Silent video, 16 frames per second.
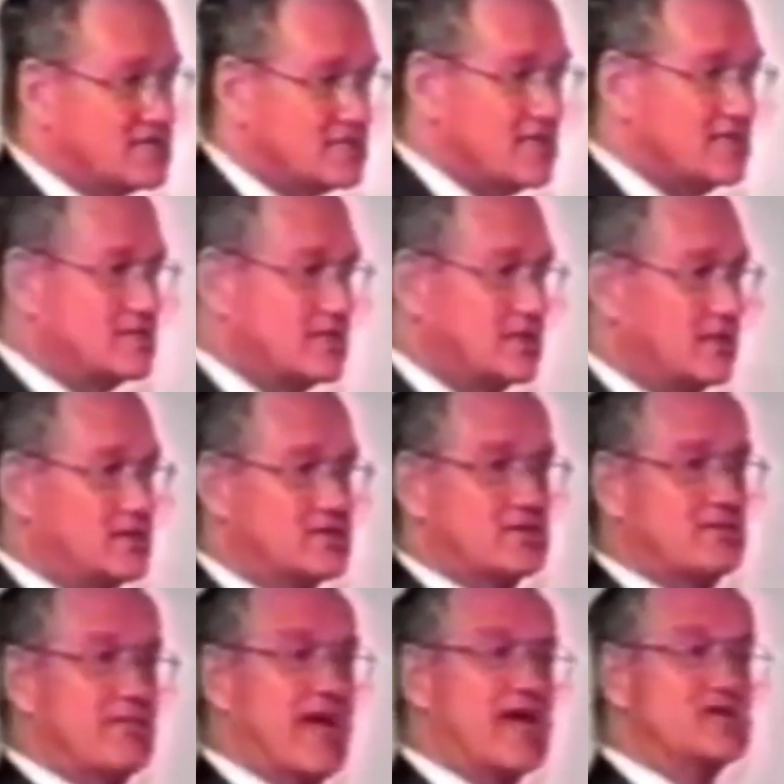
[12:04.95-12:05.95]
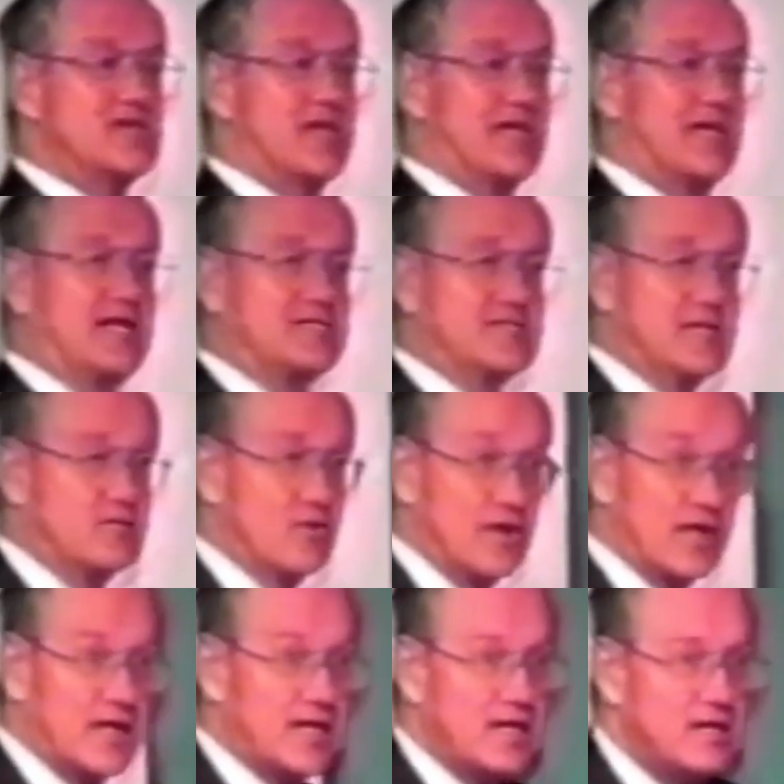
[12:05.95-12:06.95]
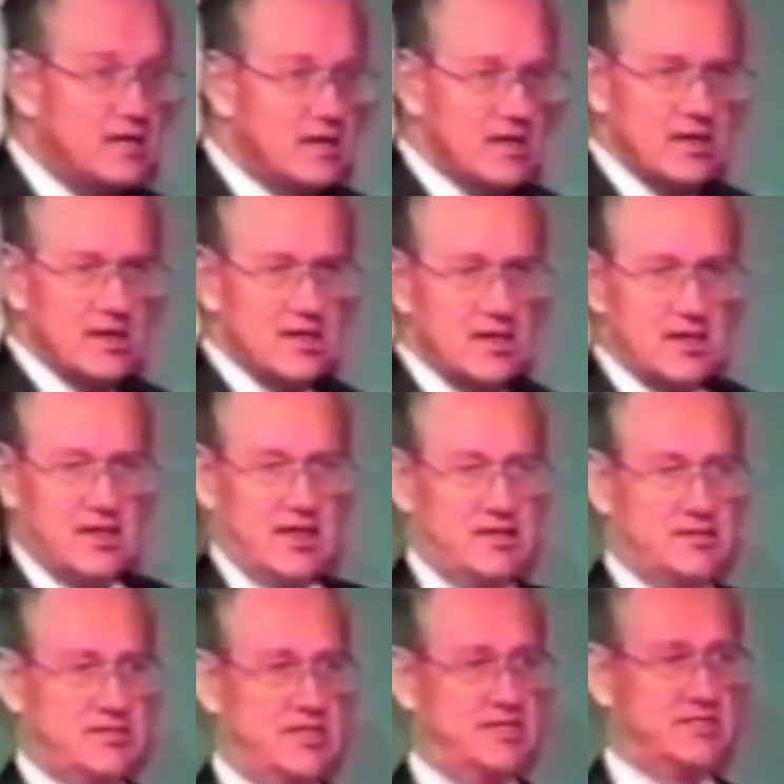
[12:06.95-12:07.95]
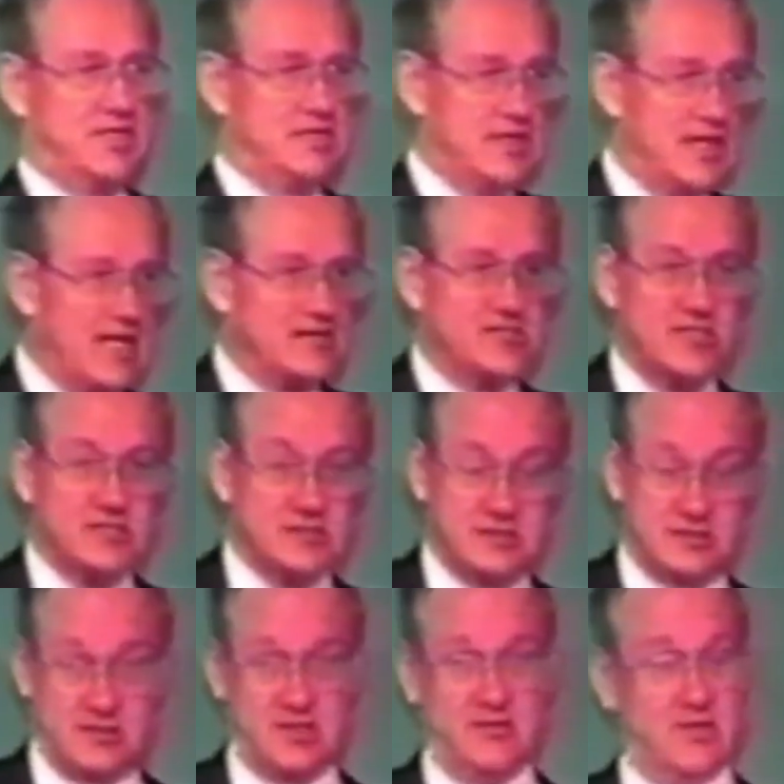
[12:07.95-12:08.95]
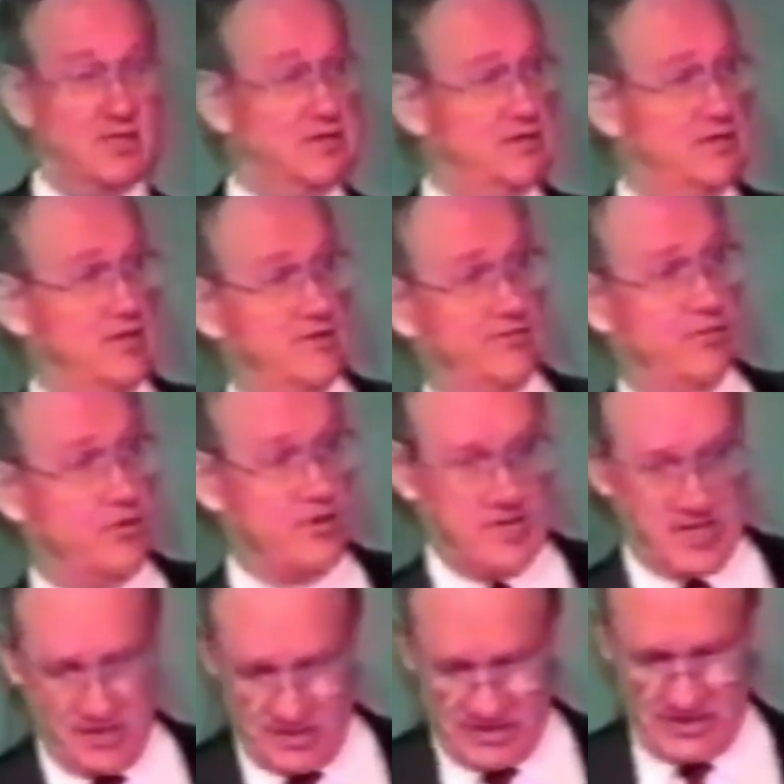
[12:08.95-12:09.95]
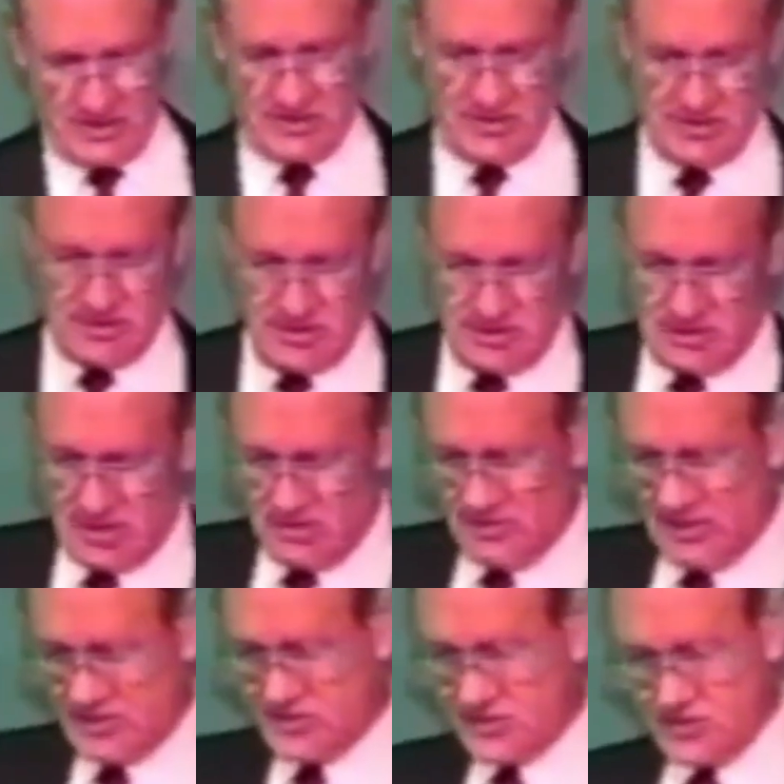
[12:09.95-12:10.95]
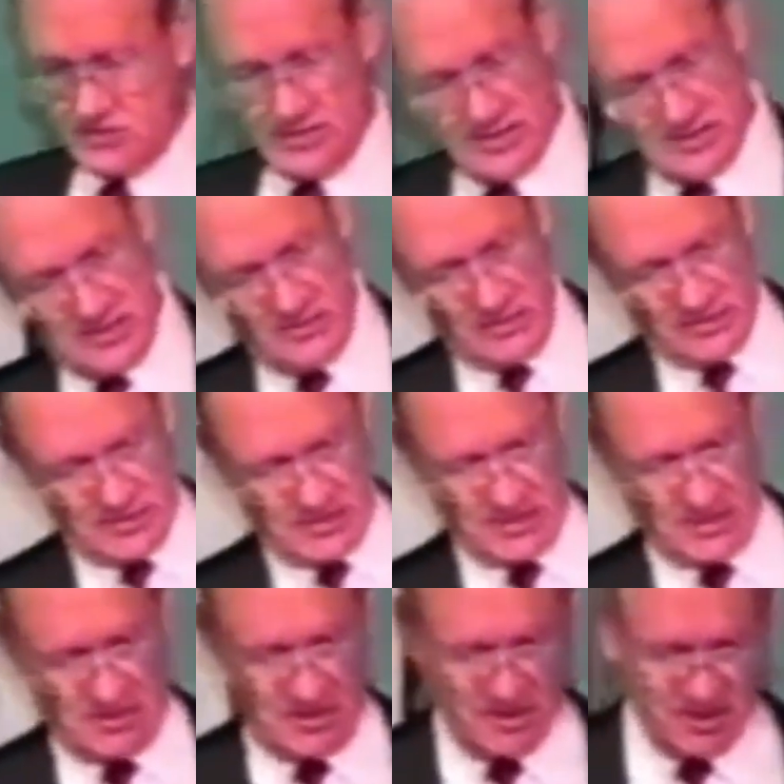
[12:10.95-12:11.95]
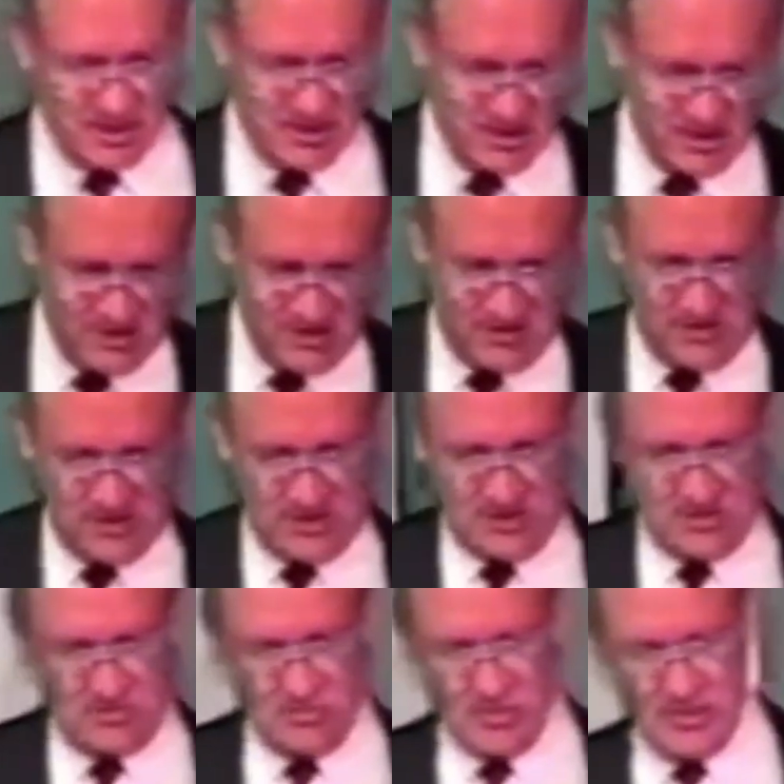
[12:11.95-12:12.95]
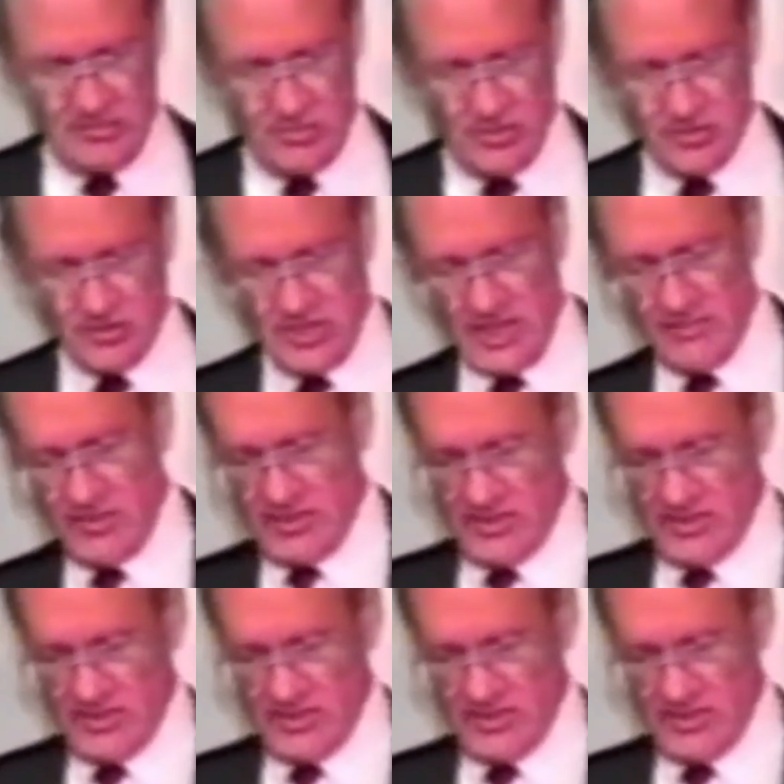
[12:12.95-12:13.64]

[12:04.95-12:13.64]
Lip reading: She said she learned some magic. And I said, really? And she said, yeah, she's, 34 now, I guess, and she's got her master's degree. She works as a pretty important job.